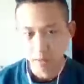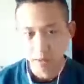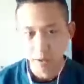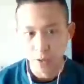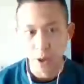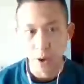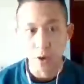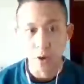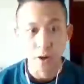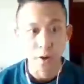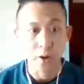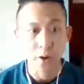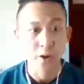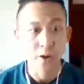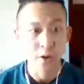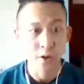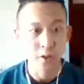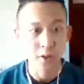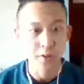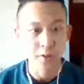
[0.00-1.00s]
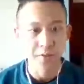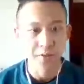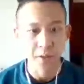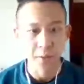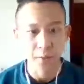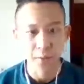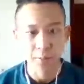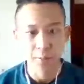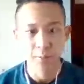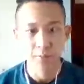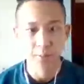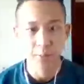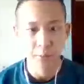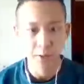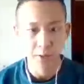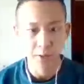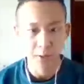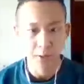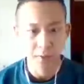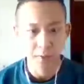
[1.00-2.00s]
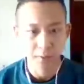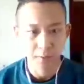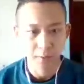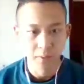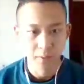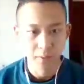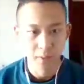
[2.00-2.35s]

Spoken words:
No, your little feet will pull it off.